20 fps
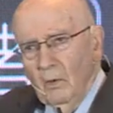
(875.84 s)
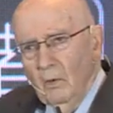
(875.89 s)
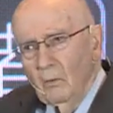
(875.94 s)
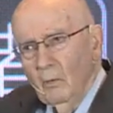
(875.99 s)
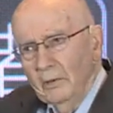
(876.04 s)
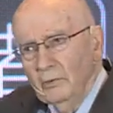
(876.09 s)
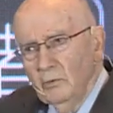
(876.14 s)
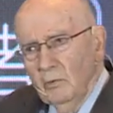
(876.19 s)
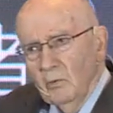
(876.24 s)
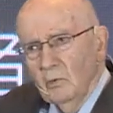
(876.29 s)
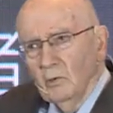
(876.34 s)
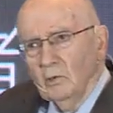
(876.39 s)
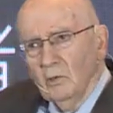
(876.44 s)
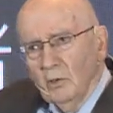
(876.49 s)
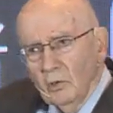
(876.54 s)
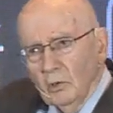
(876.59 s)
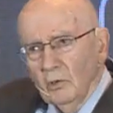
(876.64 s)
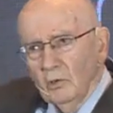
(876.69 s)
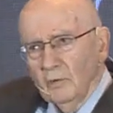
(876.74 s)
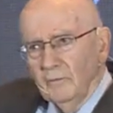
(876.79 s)
What you will
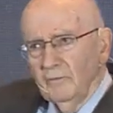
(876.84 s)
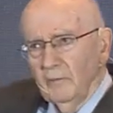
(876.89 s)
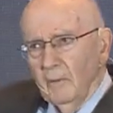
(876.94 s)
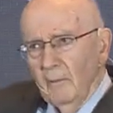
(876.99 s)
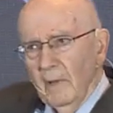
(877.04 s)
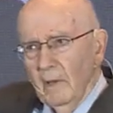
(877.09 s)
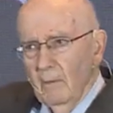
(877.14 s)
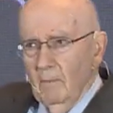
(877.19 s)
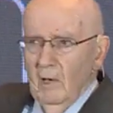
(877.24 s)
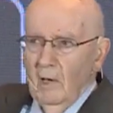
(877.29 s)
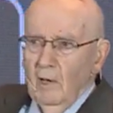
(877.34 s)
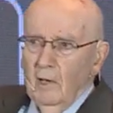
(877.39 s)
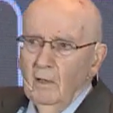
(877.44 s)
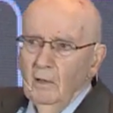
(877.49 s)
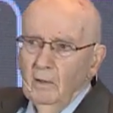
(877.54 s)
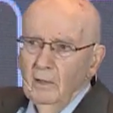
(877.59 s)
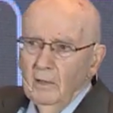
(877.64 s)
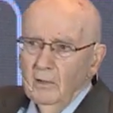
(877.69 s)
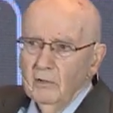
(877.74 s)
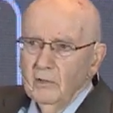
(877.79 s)
learn from
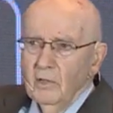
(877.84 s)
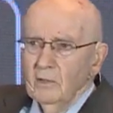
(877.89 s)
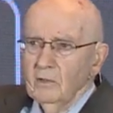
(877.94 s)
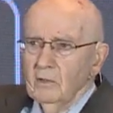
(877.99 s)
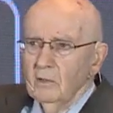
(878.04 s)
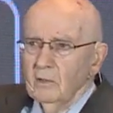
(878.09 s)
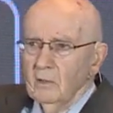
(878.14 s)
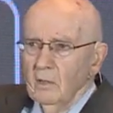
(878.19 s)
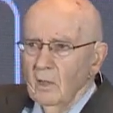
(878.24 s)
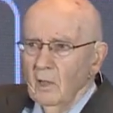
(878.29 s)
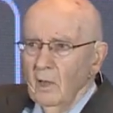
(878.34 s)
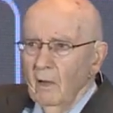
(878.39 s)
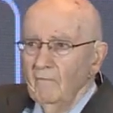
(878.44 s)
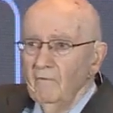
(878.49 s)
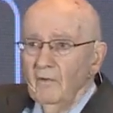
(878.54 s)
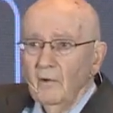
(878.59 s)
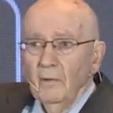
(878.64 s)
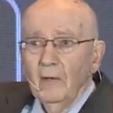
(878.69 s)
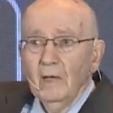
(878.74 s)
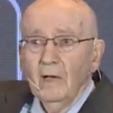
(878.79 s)
MR is it's a
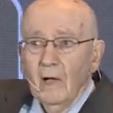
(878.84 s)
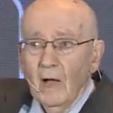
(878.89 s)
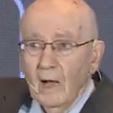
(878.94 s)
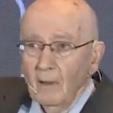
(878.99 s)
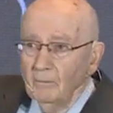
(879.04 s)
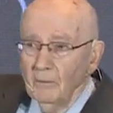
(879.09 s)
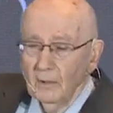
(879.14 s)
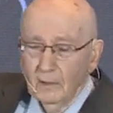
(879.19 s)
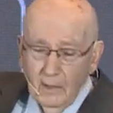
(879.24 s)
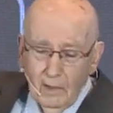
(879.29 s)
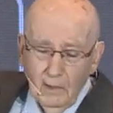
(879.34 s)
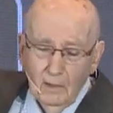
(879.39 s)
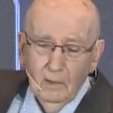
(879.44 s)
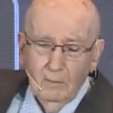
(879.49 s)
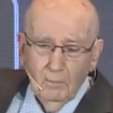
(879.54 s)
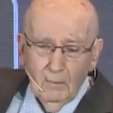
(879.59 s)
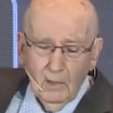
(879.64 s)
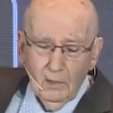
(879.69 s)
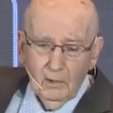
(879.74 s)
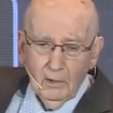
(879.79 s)
very
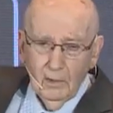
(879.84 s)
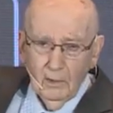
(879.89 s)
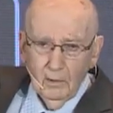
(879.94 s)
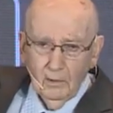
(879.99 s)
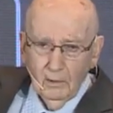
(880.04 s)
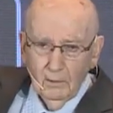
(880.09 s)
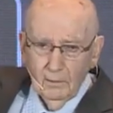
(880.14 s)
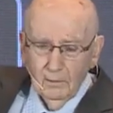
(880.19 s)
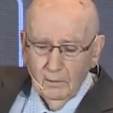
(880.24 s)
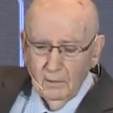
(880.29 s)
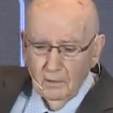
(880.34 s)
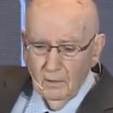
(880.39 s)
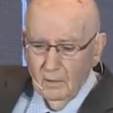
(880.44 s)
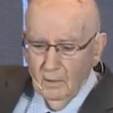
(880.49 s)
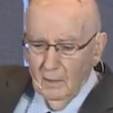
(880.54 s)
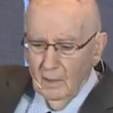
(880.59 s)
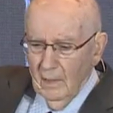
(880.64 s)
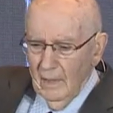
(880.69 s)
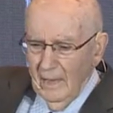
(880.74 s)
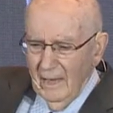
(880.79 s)
complicated market.
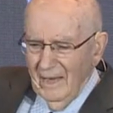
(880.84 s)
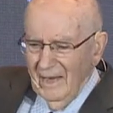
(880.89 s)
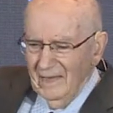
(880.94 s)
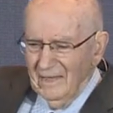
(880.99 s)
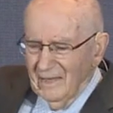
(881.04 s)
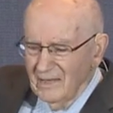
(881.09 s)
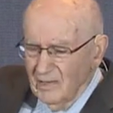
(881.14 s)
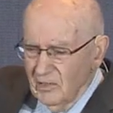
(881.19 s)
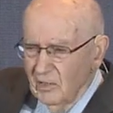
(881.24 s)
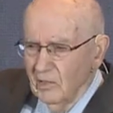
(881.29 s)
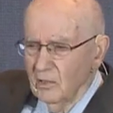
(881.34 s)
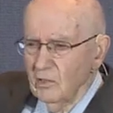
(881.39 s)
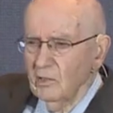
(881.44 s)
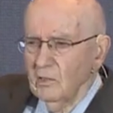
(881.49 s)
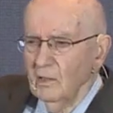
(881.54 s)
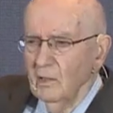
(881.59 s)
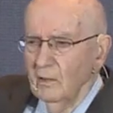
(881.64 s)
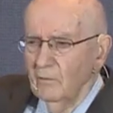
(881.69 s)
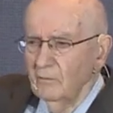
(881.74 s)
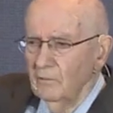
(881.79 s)
It consists
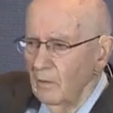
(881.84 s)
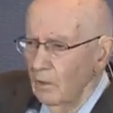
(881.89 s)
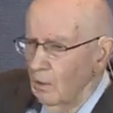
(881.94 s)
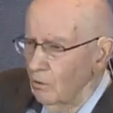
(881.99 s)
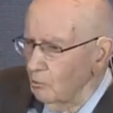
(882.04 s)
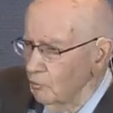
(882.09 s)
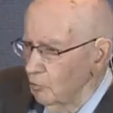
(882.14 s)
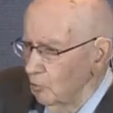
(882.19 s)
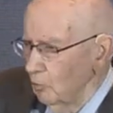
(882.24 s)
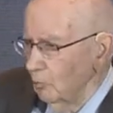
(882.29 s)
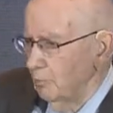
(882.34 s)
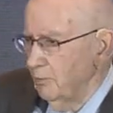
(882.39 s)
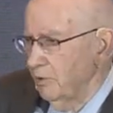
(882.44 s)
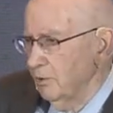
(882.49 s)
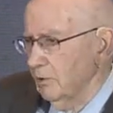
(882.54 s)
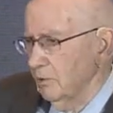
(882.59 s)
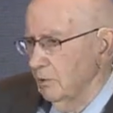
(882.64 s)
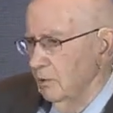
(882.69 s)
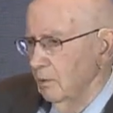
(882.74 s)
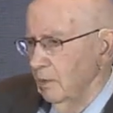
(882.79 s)
of groups
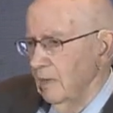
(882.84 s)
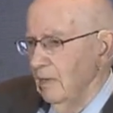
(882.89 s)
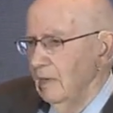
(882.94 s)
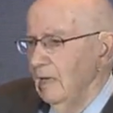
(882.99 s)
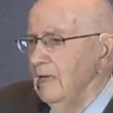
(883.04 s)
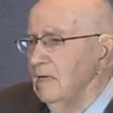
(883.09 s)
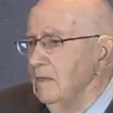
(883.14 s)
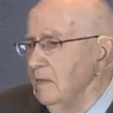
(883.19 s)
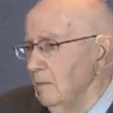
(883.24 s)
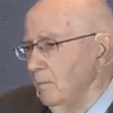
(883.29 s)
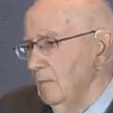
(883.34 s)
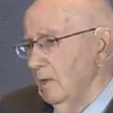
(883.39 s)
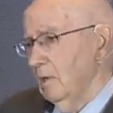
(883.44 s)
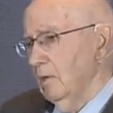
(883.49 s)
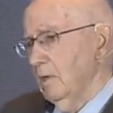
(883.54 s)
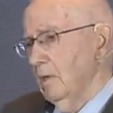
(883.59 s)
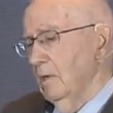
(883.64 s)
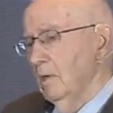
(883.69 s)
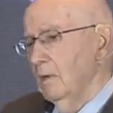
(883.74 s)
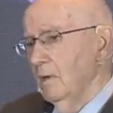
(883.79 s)
in the
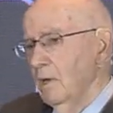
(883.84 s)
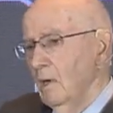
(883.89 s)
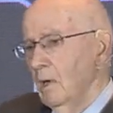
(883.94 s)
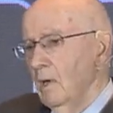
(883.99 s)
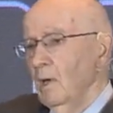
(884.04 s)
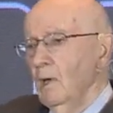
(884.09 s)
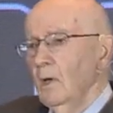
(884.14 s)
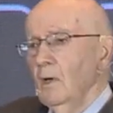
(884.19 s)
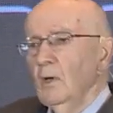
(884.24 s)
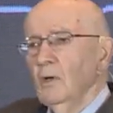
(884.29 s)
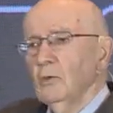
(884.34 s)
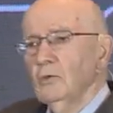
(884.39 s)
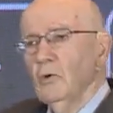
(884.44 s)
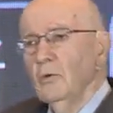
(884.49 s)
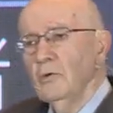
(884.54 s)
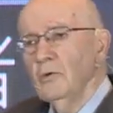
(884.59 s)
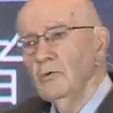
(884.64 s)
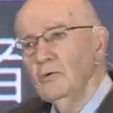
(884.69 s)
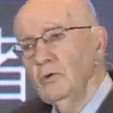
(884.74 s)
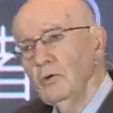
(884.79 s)
market. So
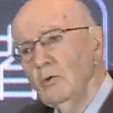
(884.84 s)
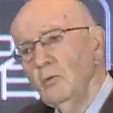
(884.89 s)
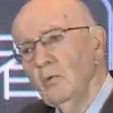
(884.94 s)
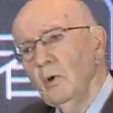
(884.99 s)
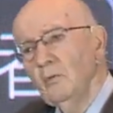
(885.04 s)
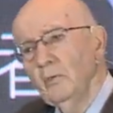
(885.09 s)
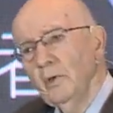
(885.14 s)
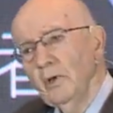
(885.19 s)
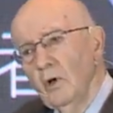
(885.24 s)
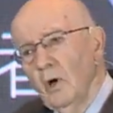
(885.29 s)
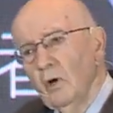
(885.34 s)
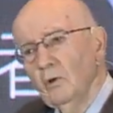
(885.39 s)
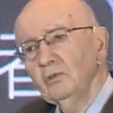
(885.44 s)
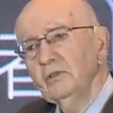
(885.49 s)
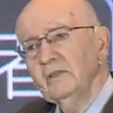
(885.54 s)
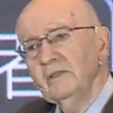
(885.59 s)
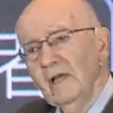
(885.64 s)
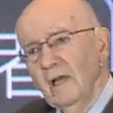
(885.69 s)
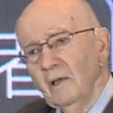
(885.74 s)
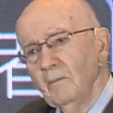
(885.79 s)
you do what we call
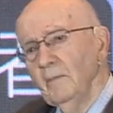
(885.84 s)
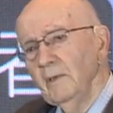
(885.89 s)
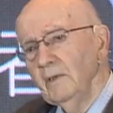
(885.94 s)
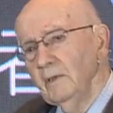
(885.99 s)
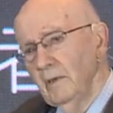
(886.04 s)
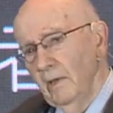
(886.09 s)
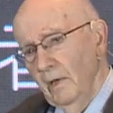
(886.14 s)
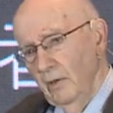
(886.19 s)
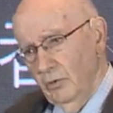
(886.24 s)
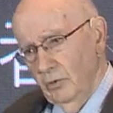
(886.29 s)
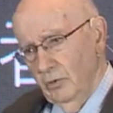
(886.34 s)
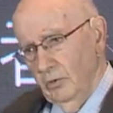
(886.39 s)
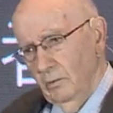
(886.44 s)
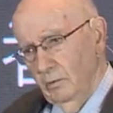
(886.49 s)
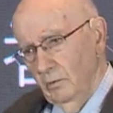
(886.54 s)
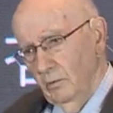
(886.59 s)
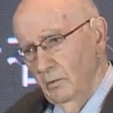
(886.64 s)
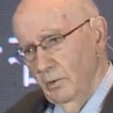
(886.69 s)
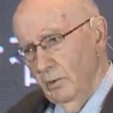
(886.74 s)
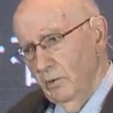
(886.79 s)
segmentation,
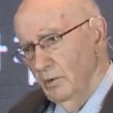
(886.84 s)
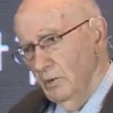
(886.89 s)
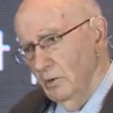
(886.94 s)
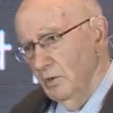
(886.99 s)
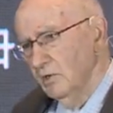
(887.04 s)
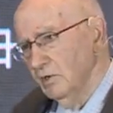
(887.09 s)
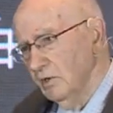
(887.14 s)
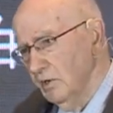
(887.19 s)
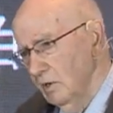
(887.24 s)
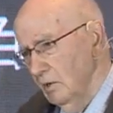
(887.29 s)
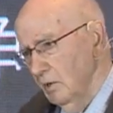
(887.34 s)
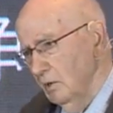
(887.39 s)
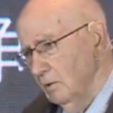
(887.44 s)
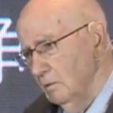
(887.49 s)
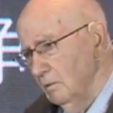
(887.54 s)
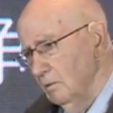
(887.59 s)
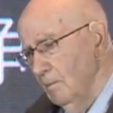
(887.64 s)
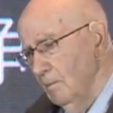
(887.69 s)
which is a skill.